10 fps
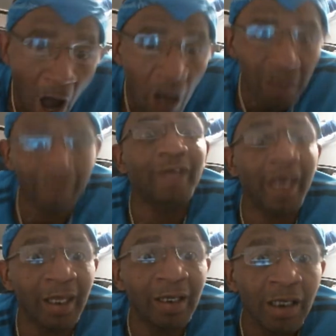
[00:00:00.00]
all of
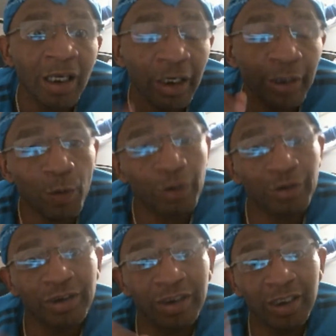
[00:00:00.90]
that in
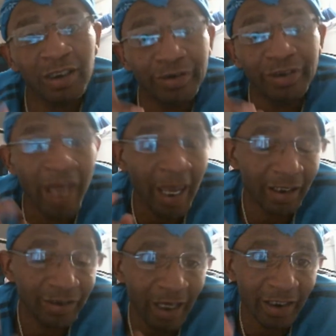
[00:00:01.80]
order to get a
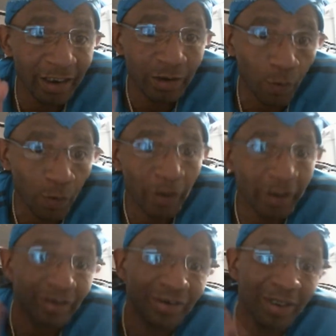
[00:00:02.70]
technique to work. And